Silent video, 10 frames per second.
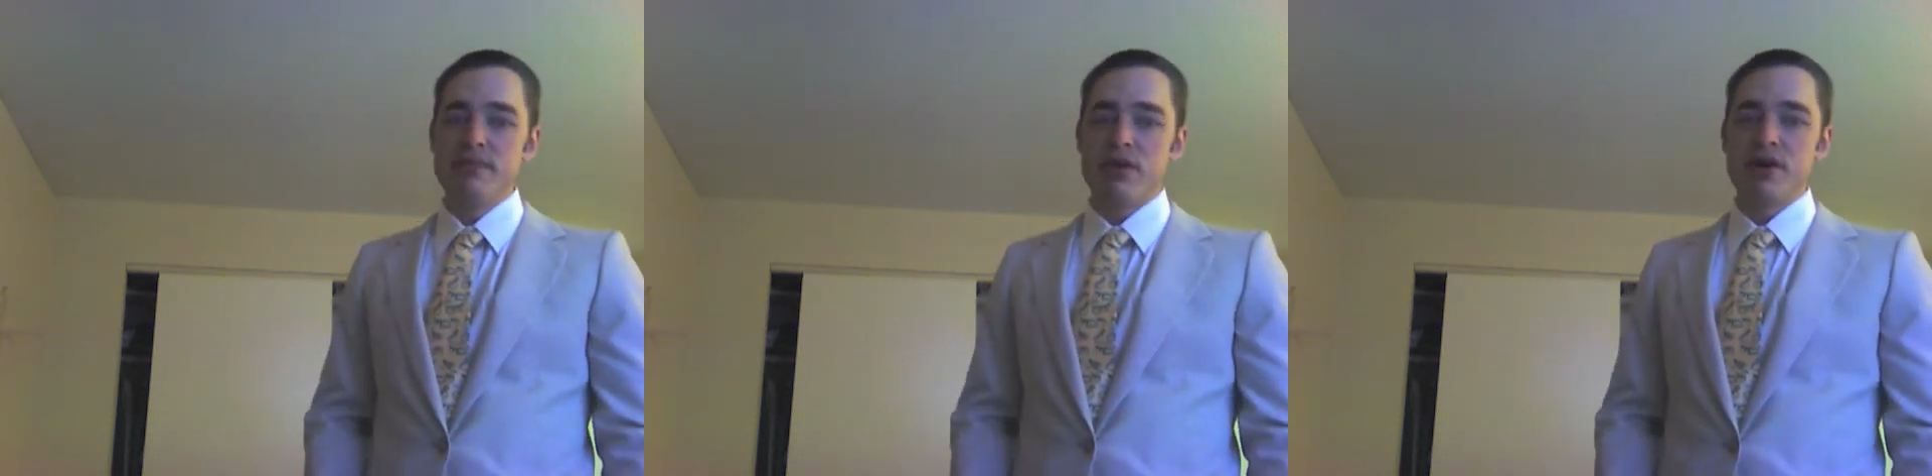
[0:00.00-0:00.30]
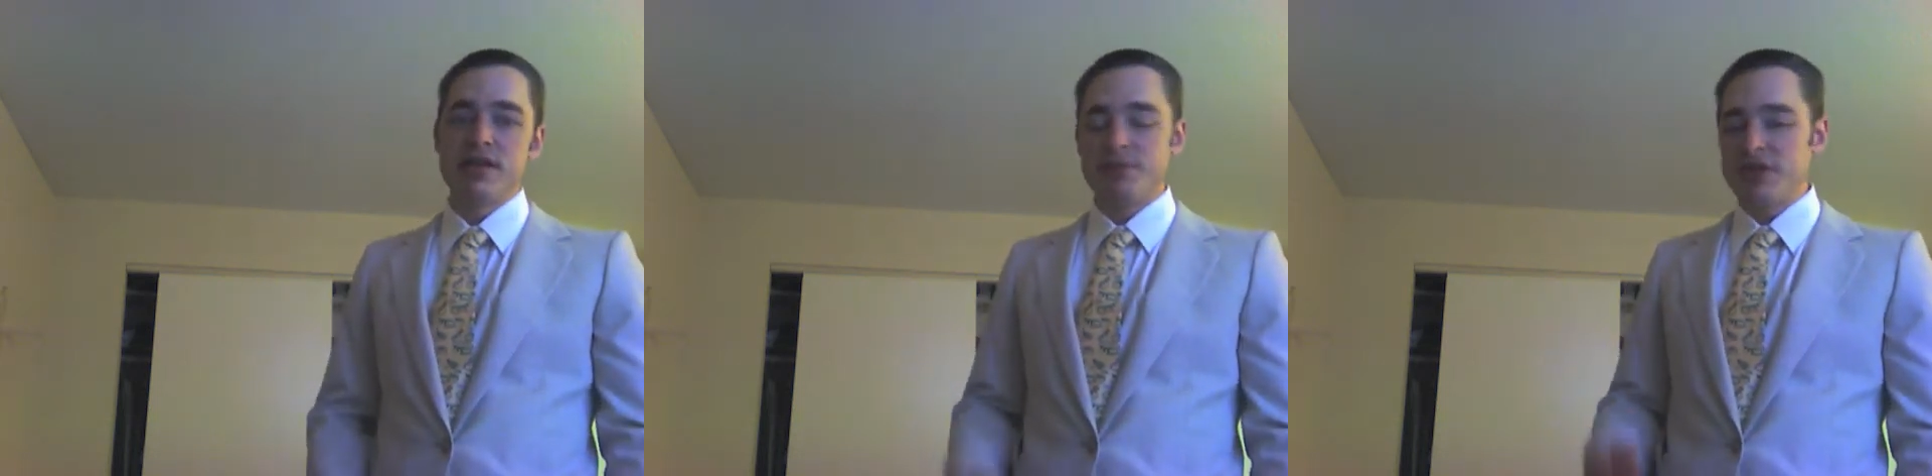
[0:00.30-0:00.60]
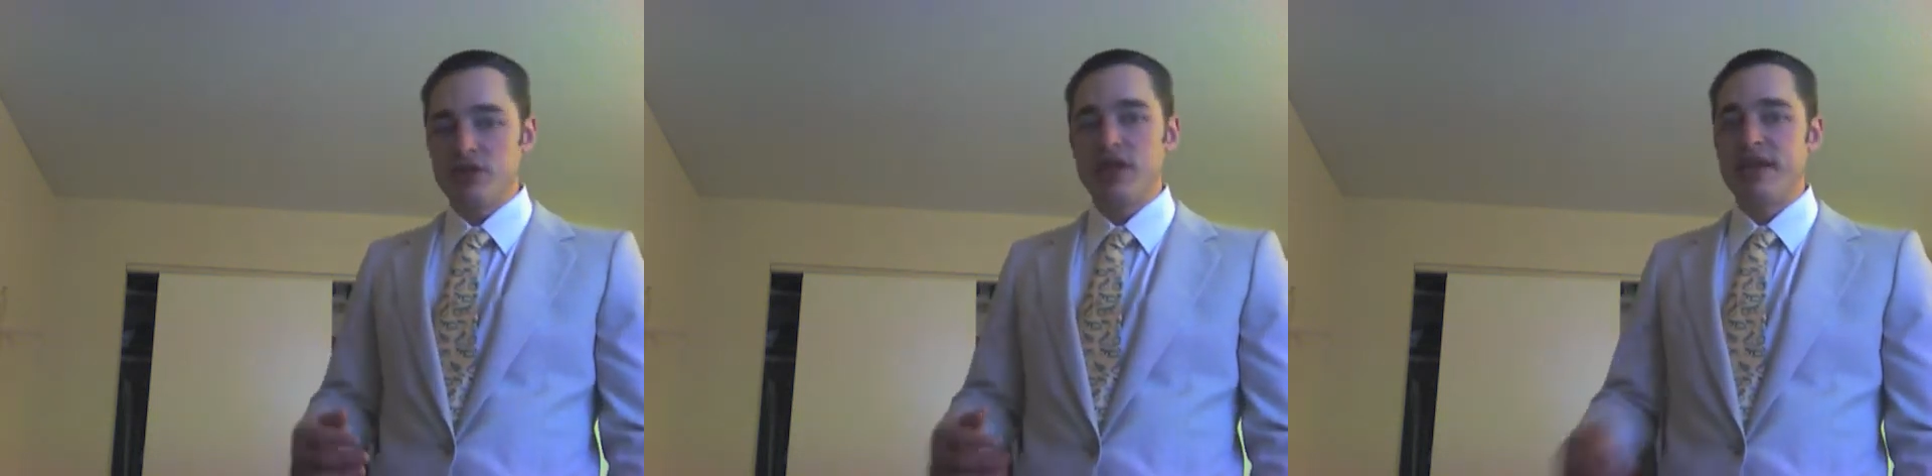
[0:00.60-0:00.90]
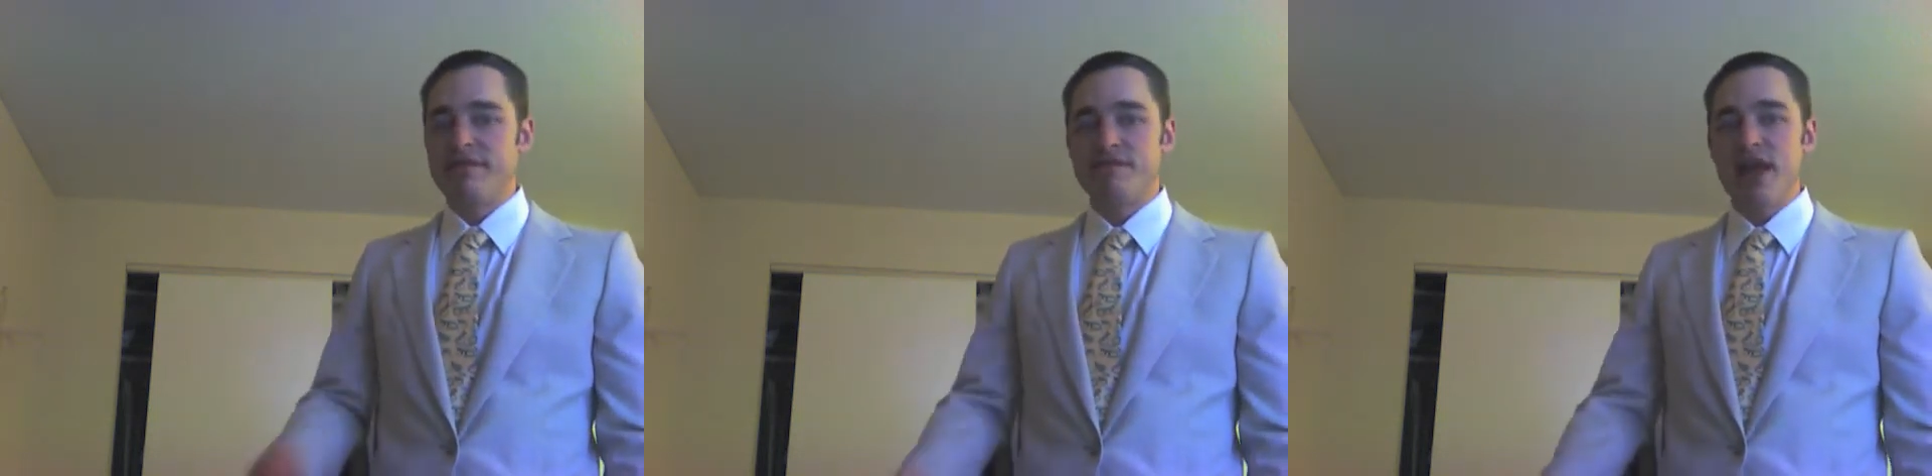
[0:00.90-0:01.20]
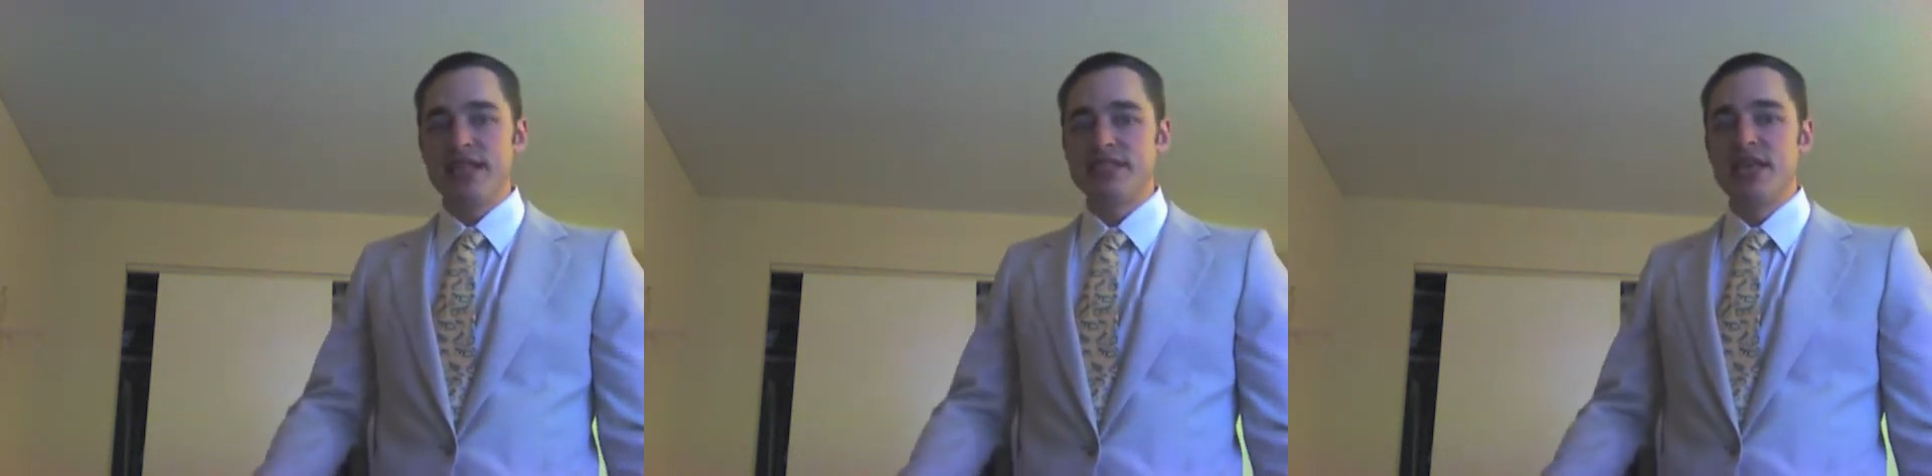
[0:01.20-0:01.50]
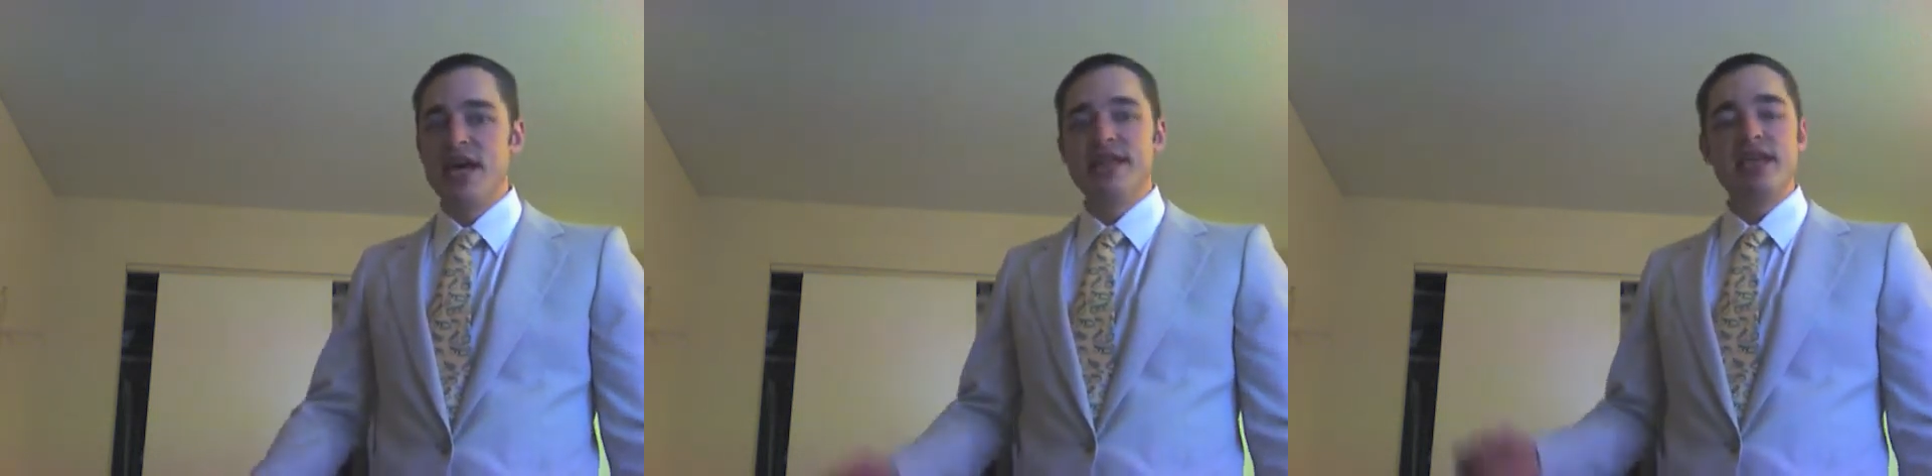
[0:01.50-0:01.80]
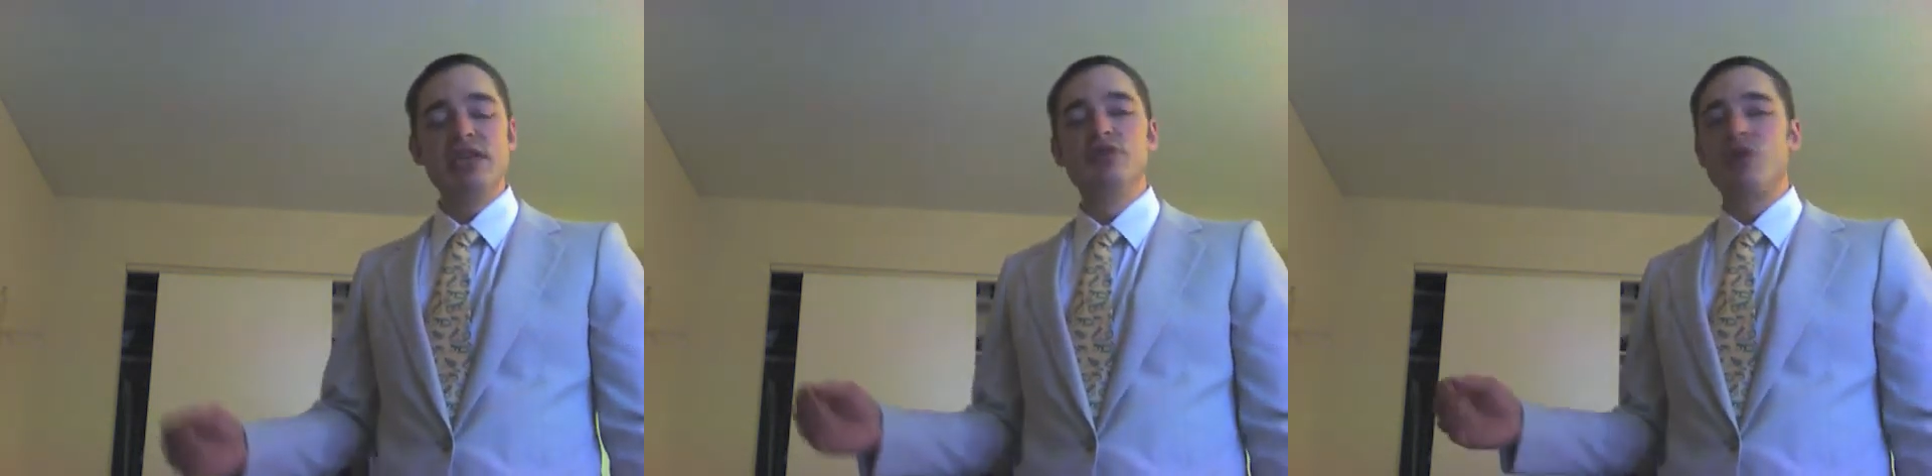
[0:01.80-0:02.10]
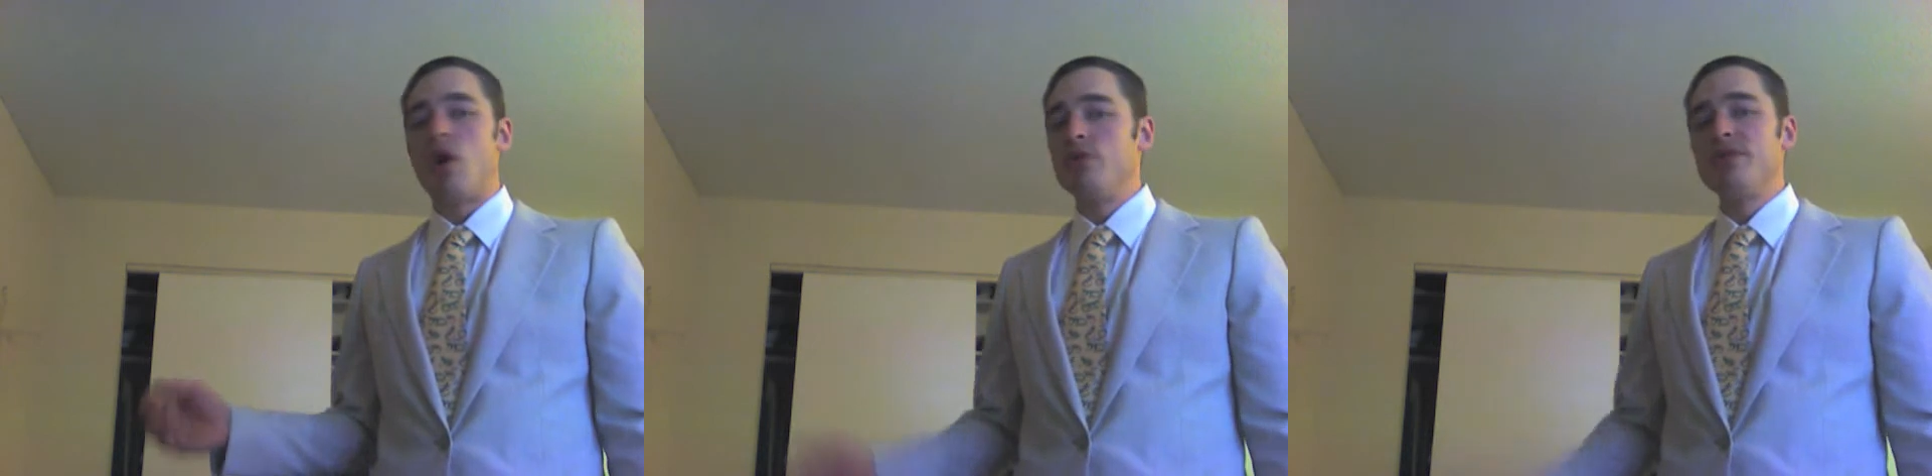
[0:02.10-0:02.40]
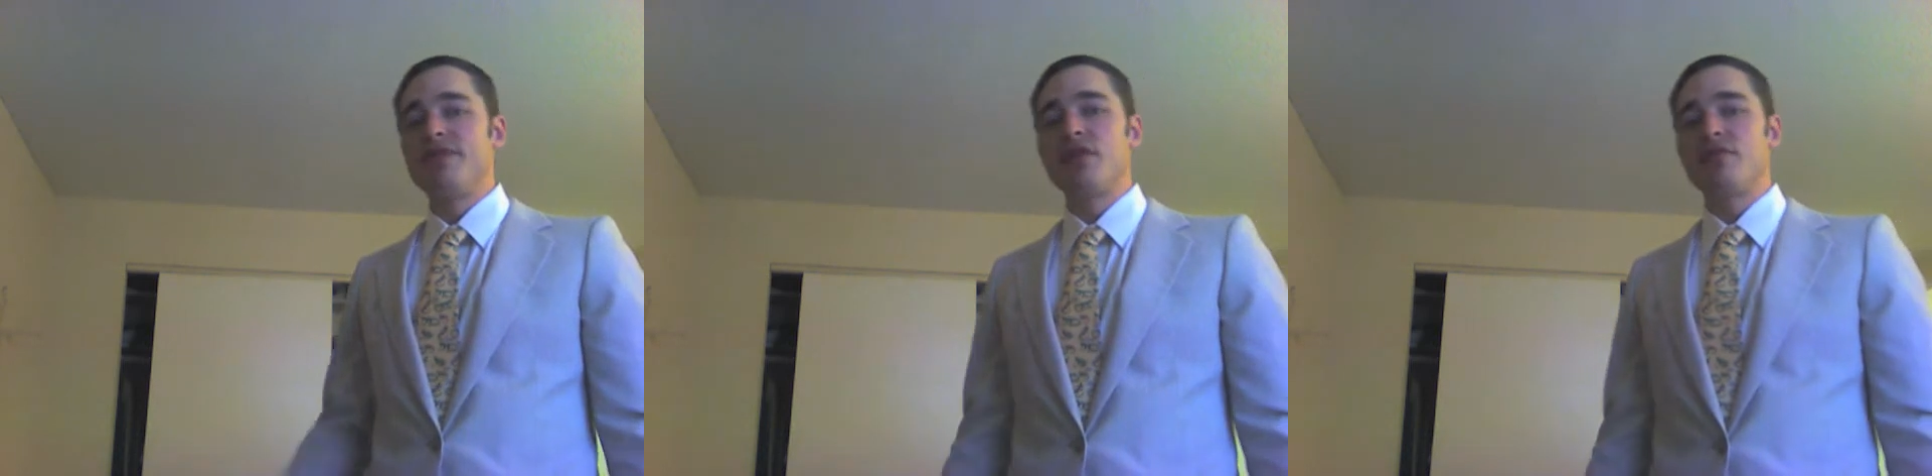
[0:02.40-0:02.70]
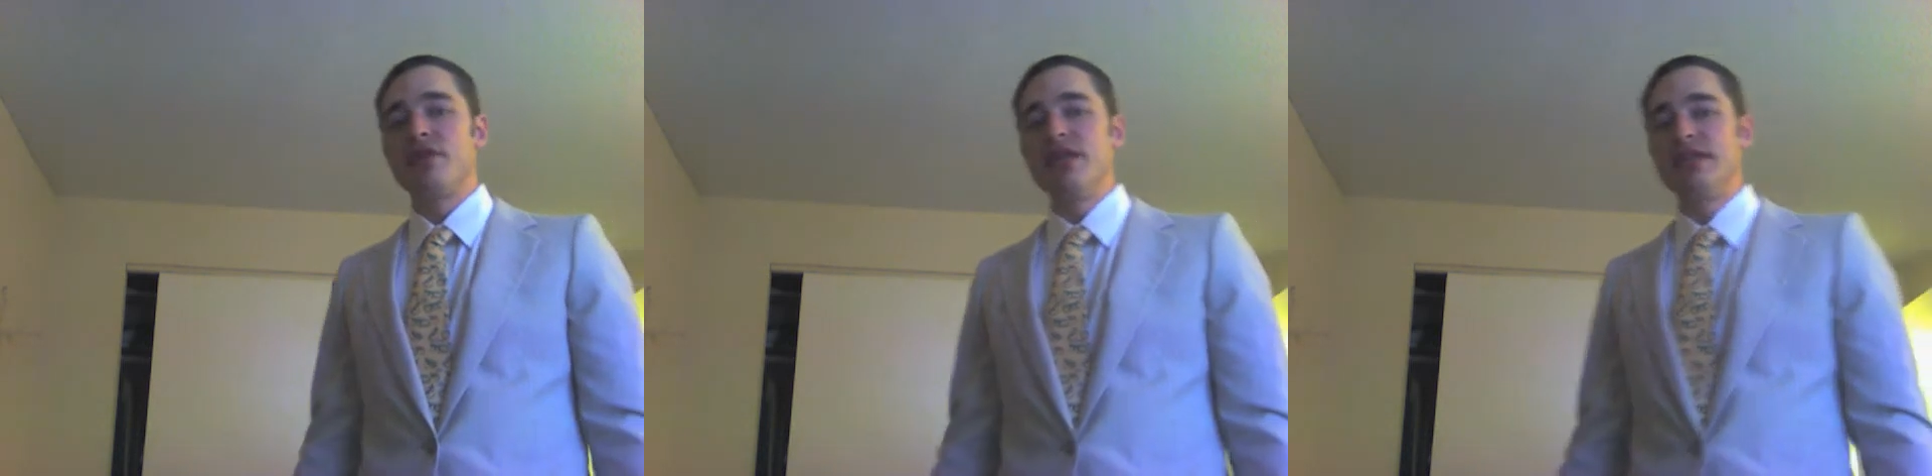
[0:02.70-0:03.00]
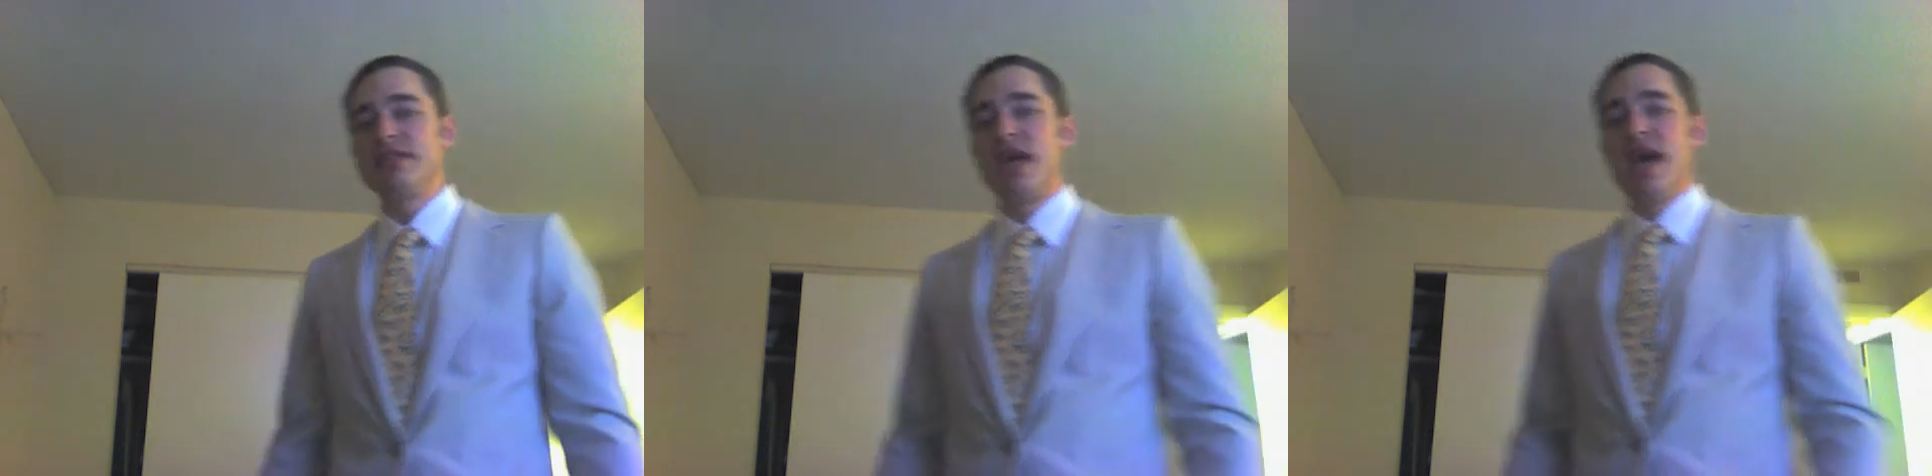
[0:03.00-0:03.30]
they use all different ingredients. And they don't just use